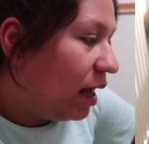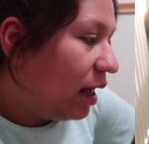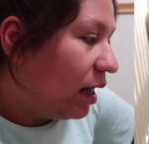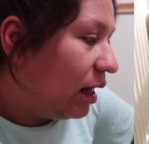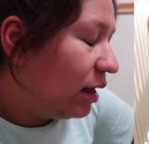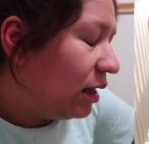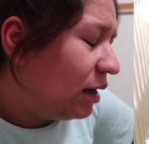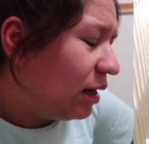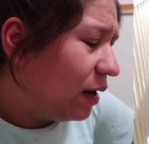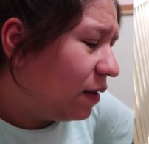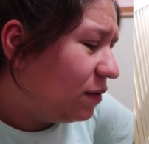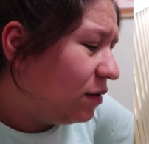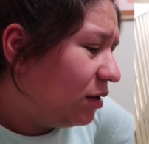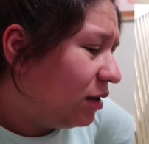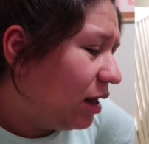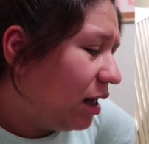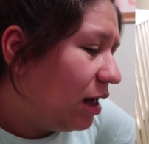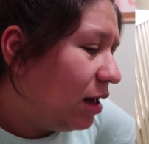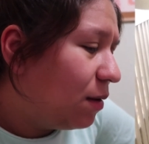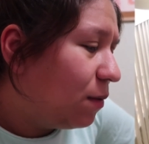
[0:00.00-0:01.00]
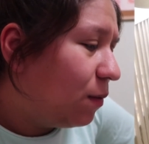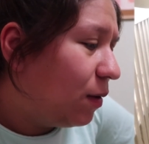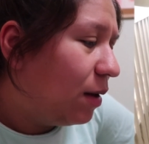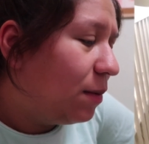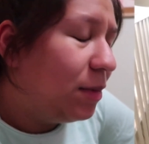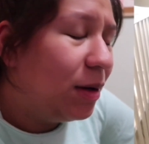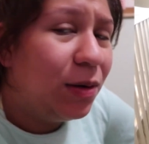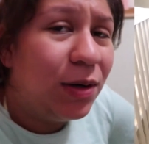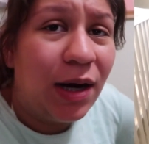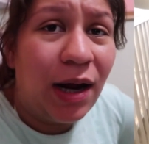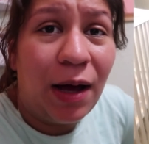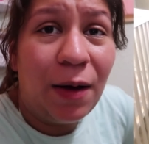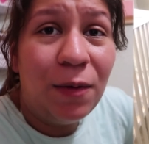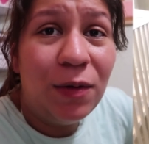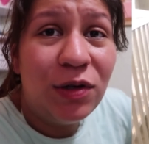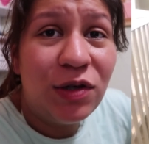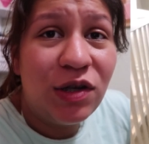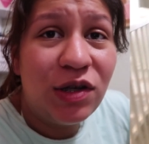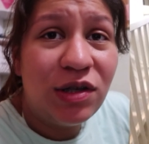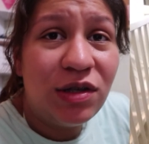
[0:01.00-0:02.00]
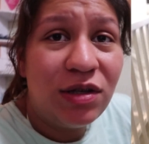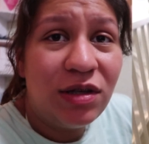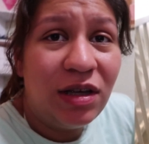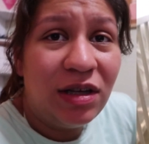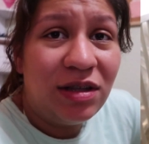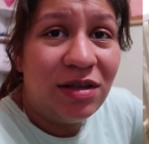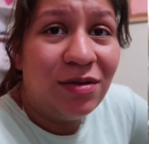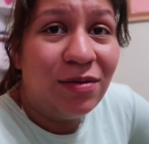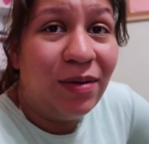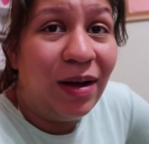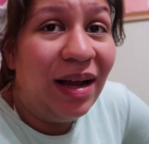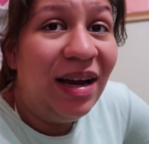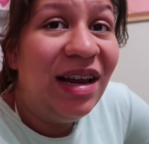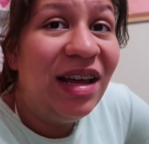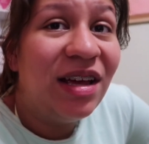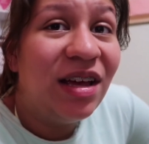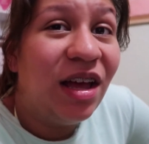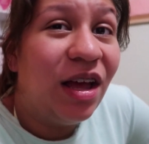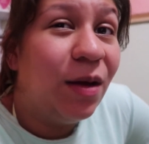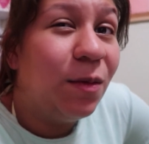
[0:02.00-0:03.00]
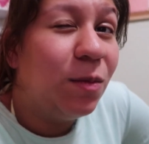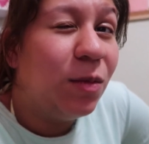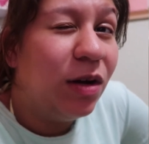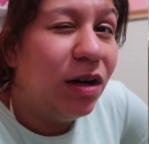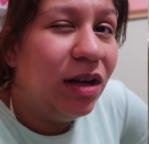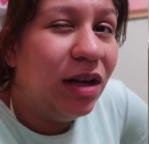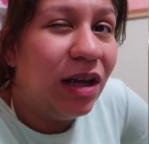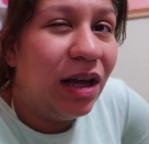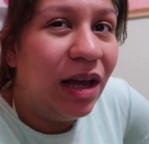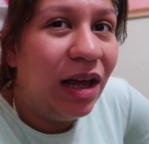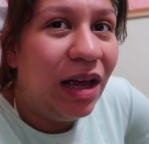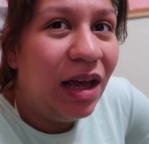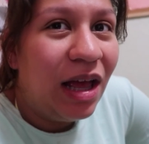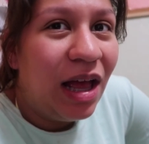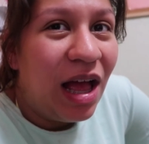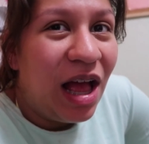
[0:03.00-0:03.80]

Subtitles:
and then after that, well, I mean, now just it's a waiting game really.